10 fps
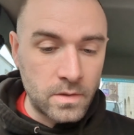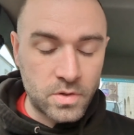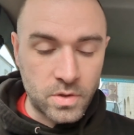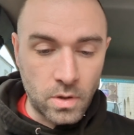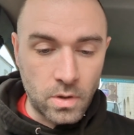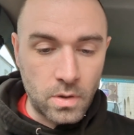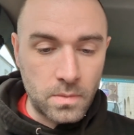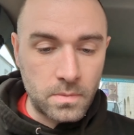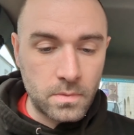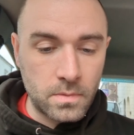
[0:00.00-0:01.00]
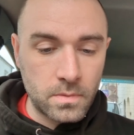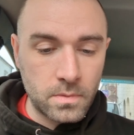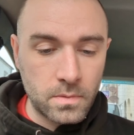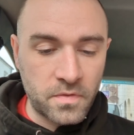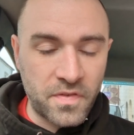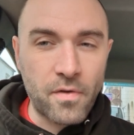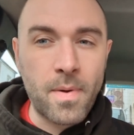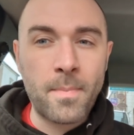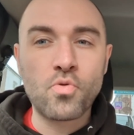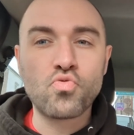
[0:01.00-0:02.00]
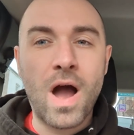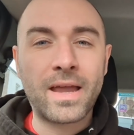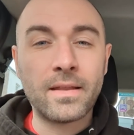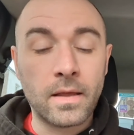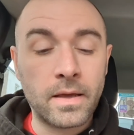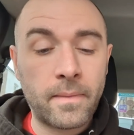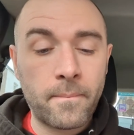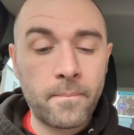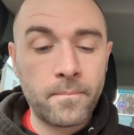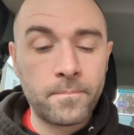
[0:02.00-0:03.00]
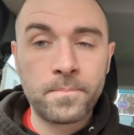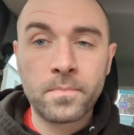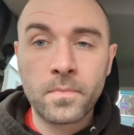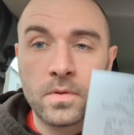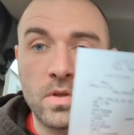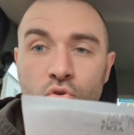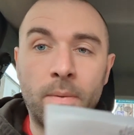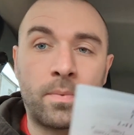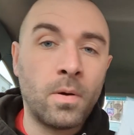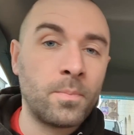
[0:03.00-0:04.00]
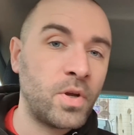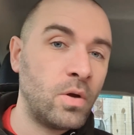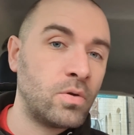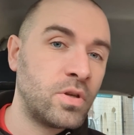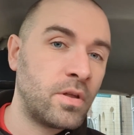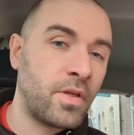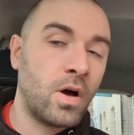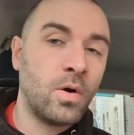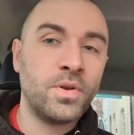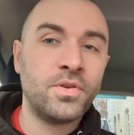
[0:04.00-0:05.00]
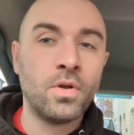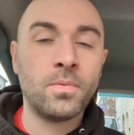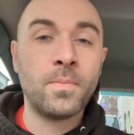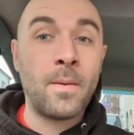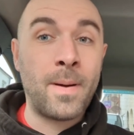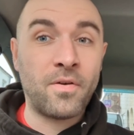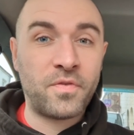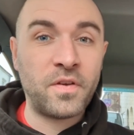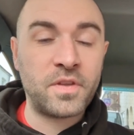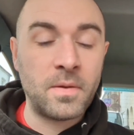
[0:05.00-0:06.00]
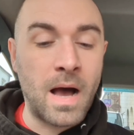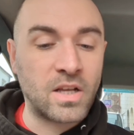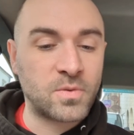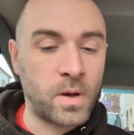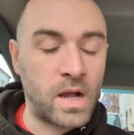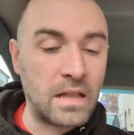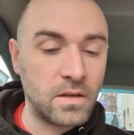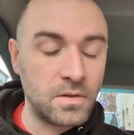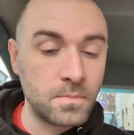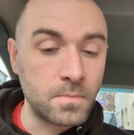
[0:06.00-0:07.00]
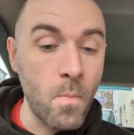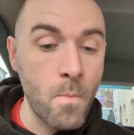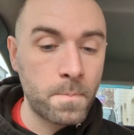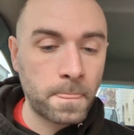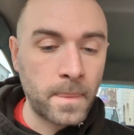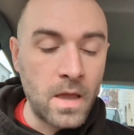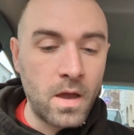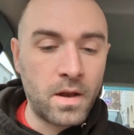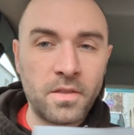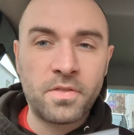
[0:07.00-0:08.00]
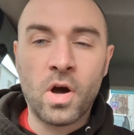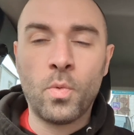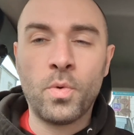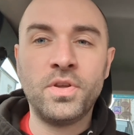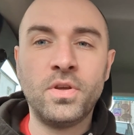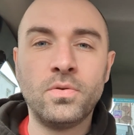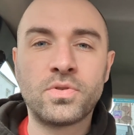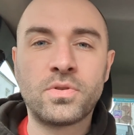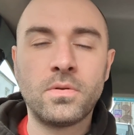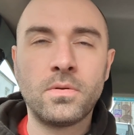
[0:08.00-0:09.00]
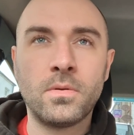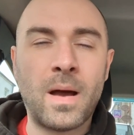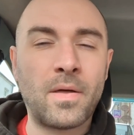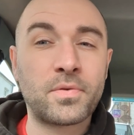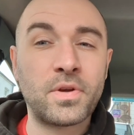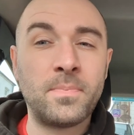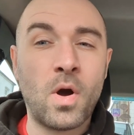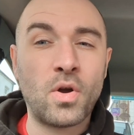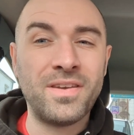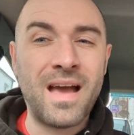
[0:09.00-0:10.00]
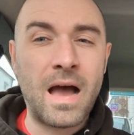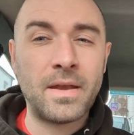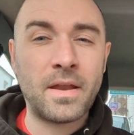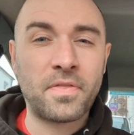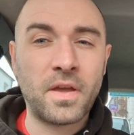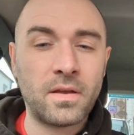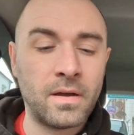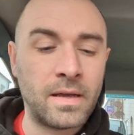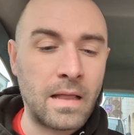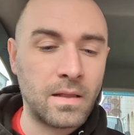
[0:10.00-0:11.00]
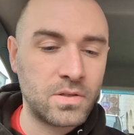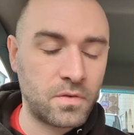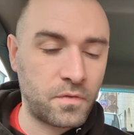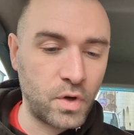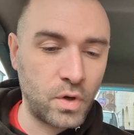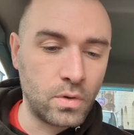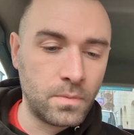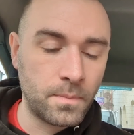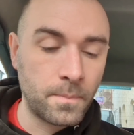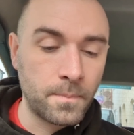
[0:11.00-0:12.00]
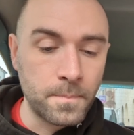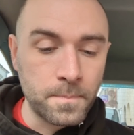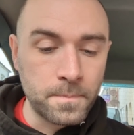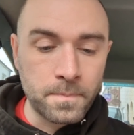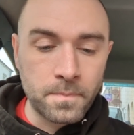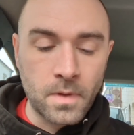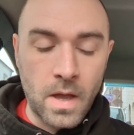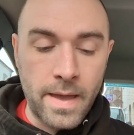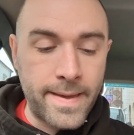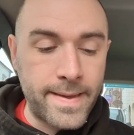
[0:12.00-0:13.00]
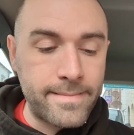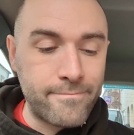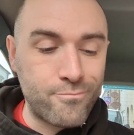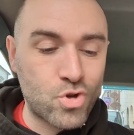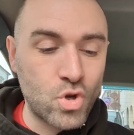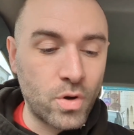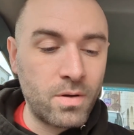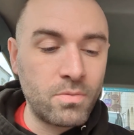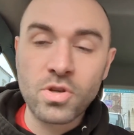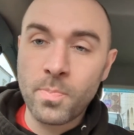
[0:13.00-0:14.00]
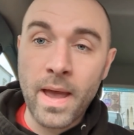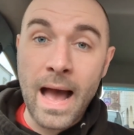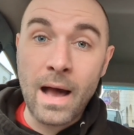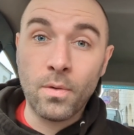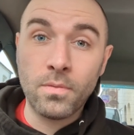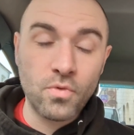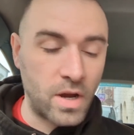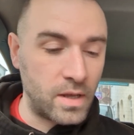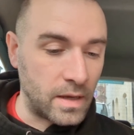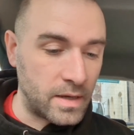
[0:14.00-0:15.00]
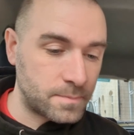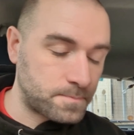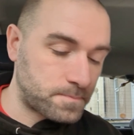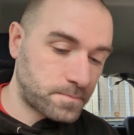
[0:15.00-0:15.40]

So if I remember rightly, the trip computer thought we'd done about 50 miles per gallon, and it thought we'd used about 3.9, I think, gallons of fuel. So it was a bit out, really.